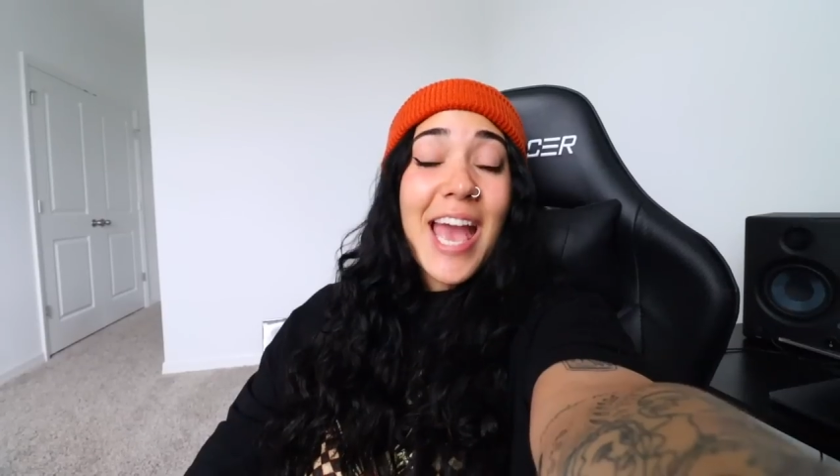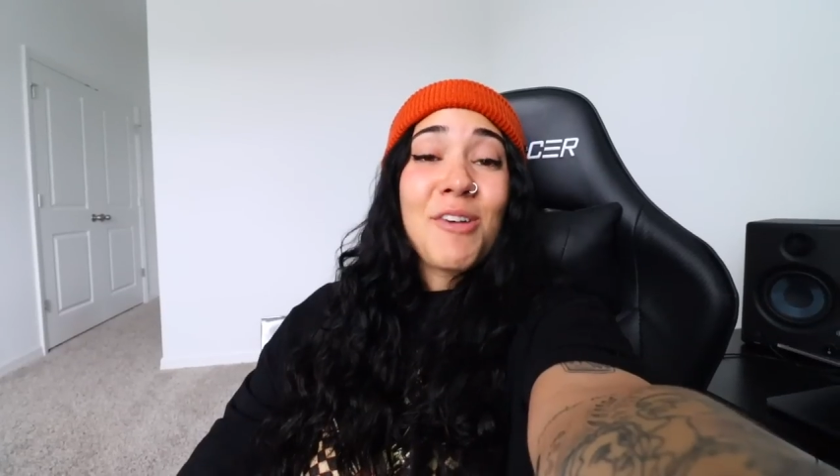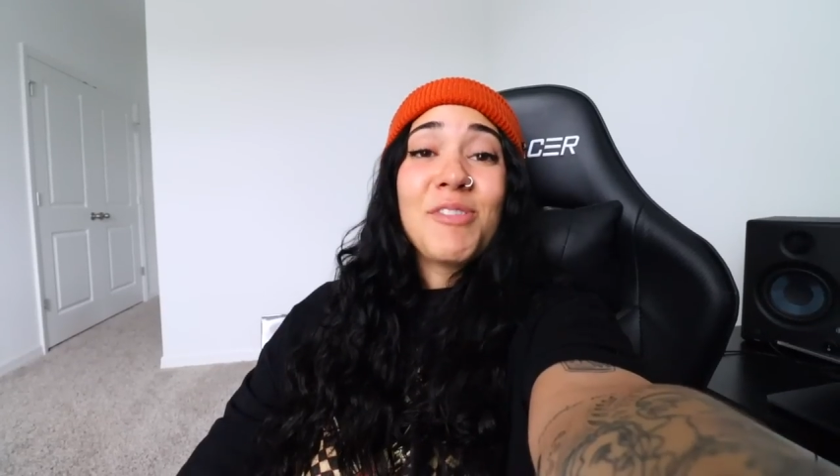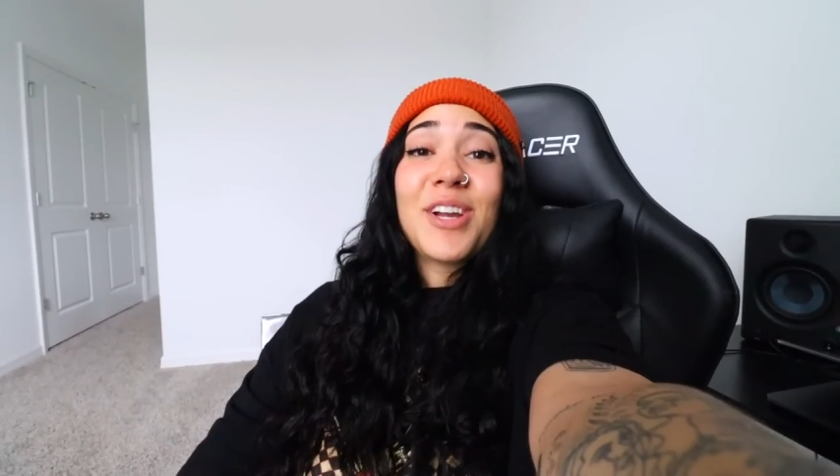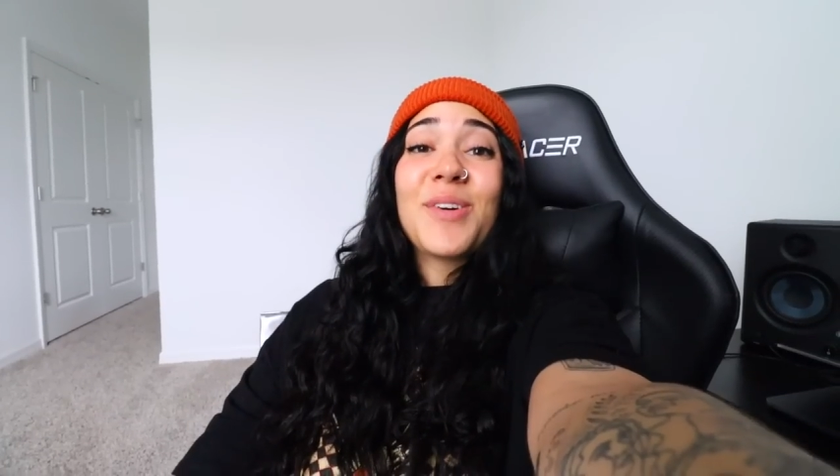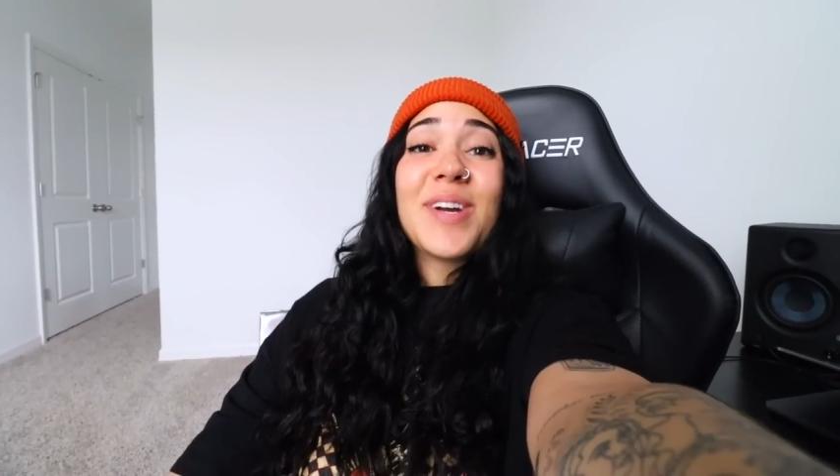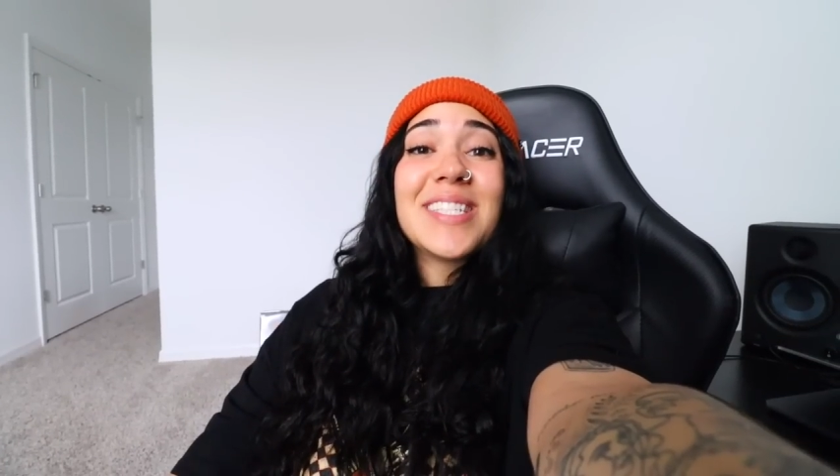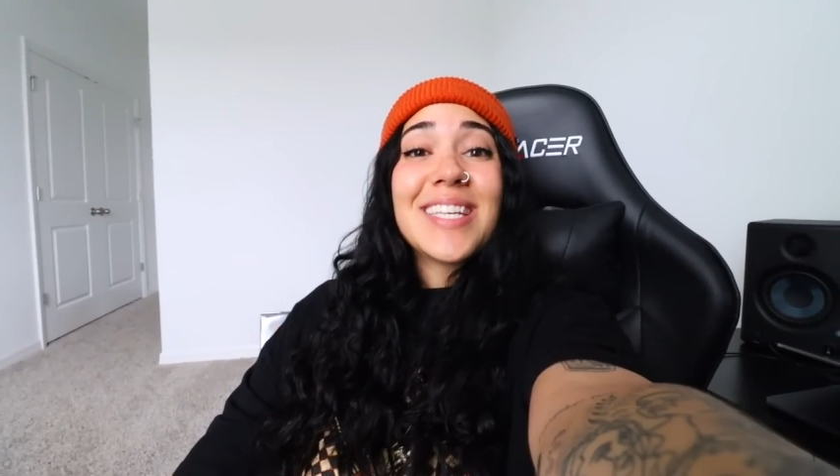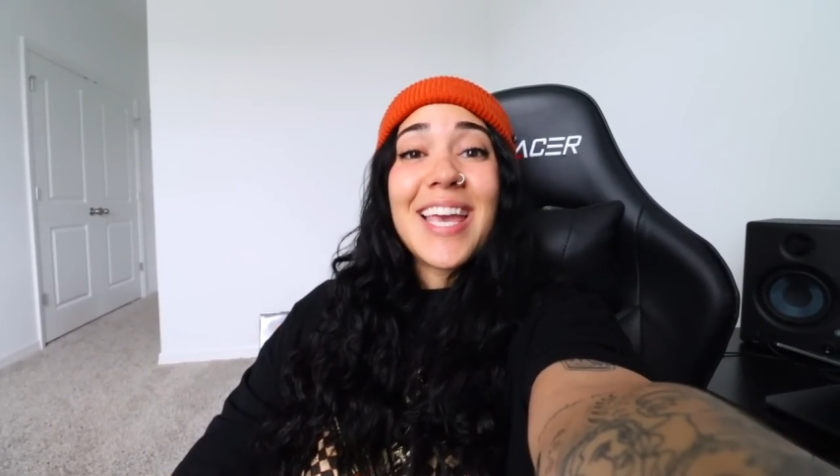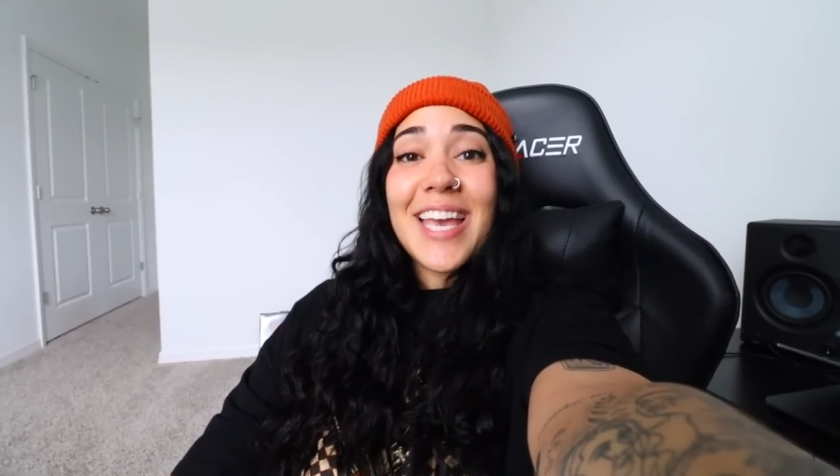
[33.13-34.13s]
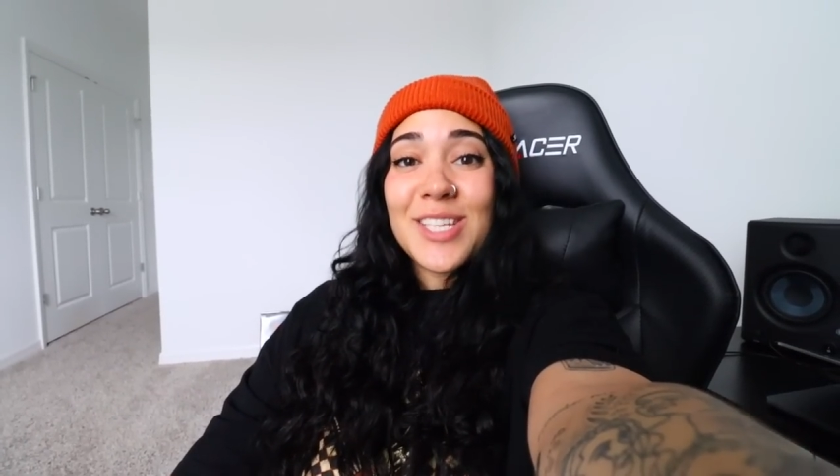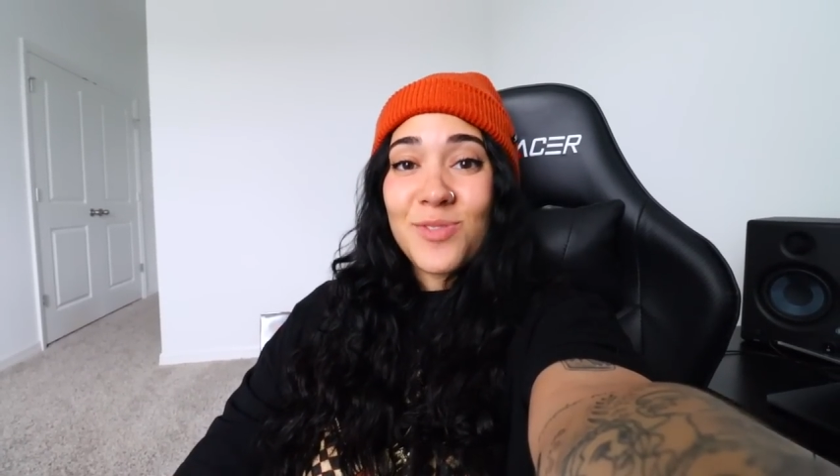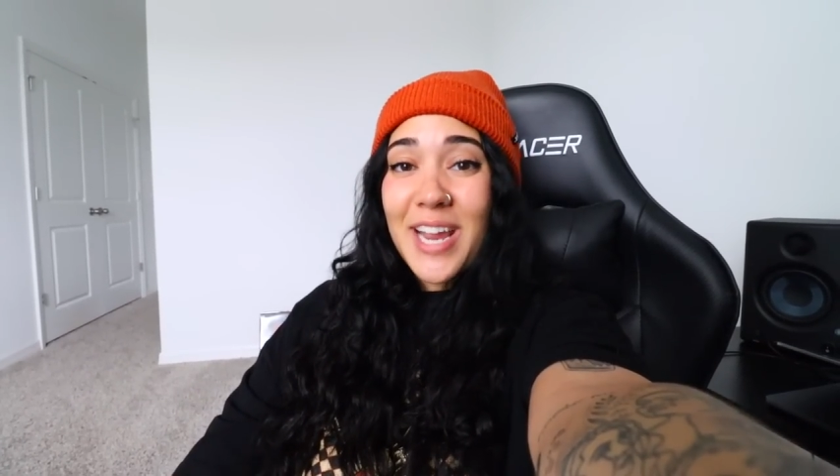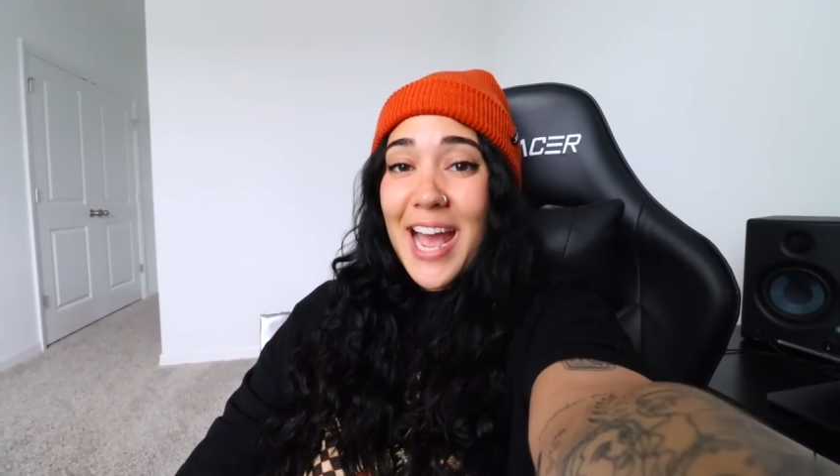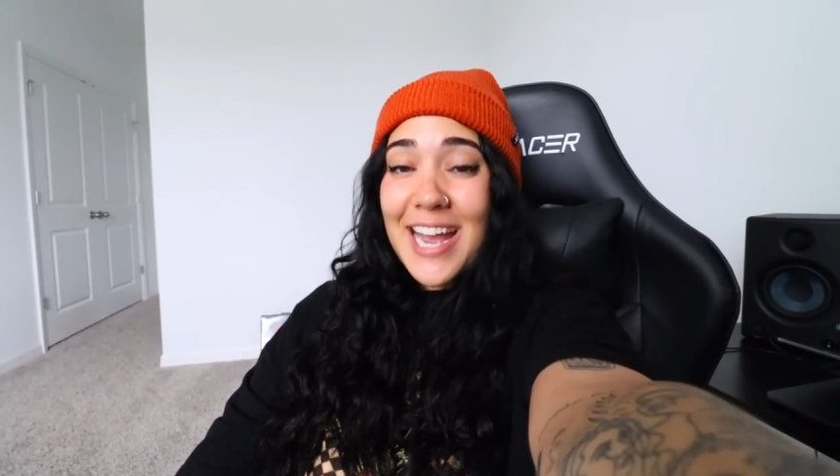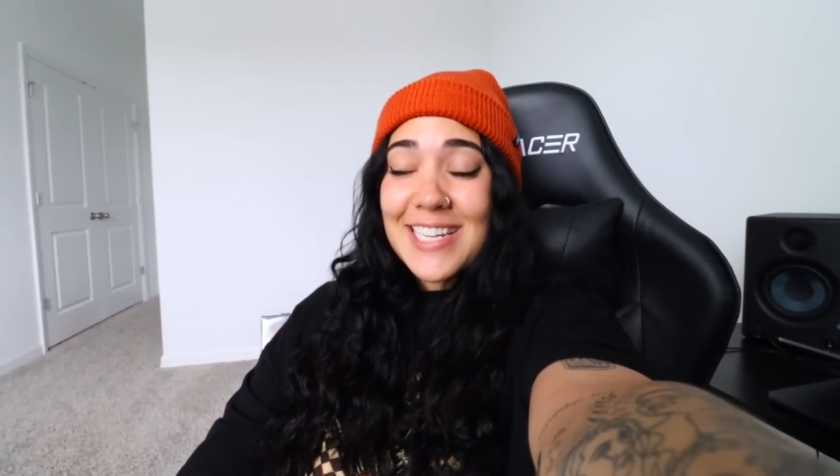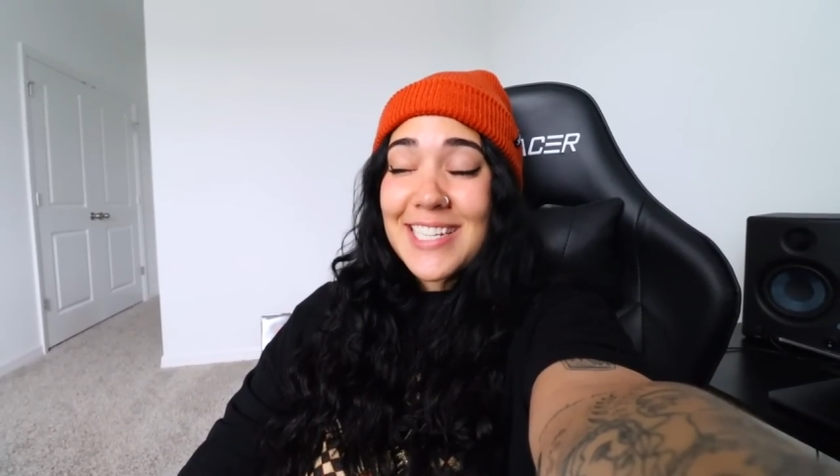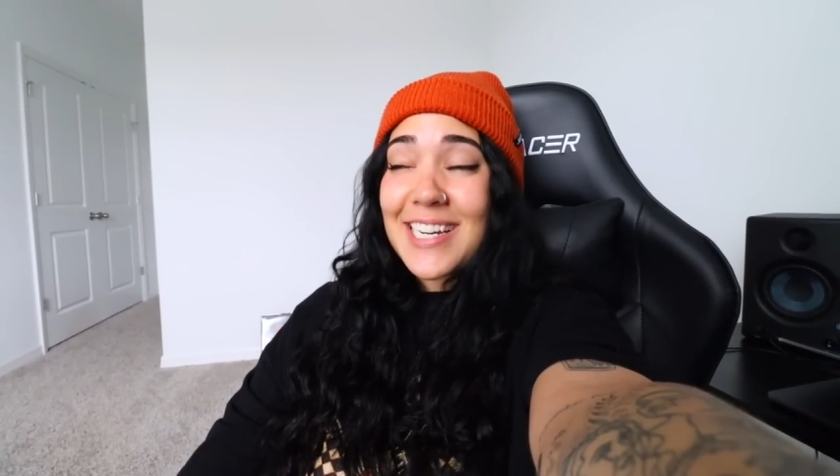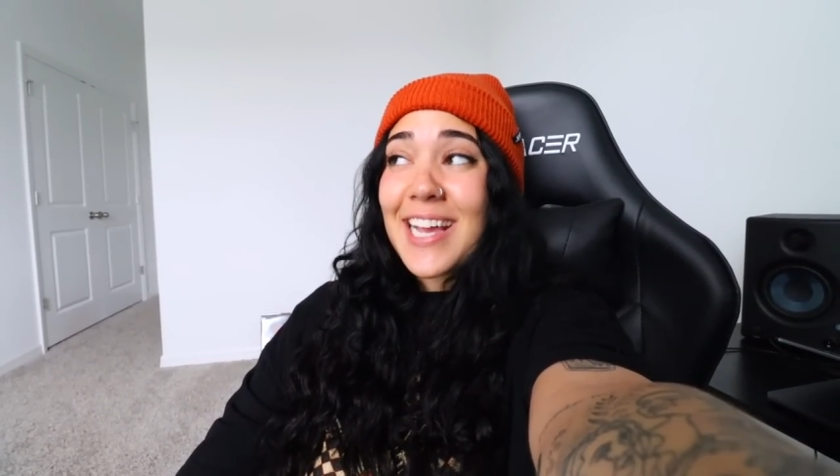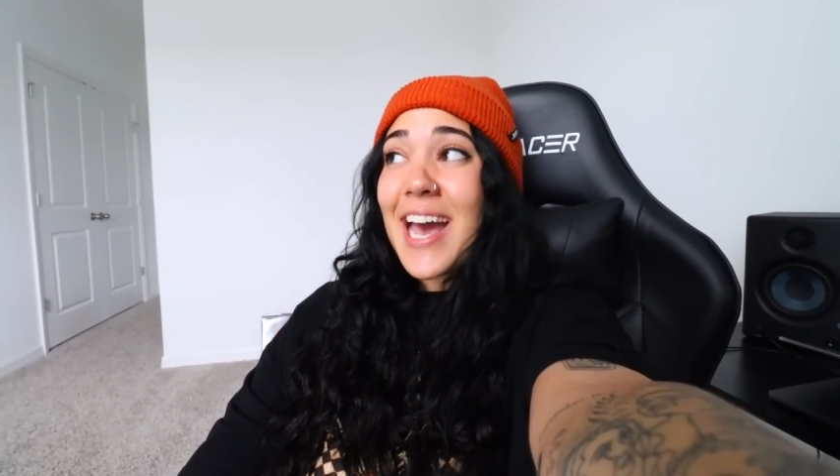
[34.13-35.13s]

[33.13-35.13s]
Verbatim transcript: and we're going to get his reaction.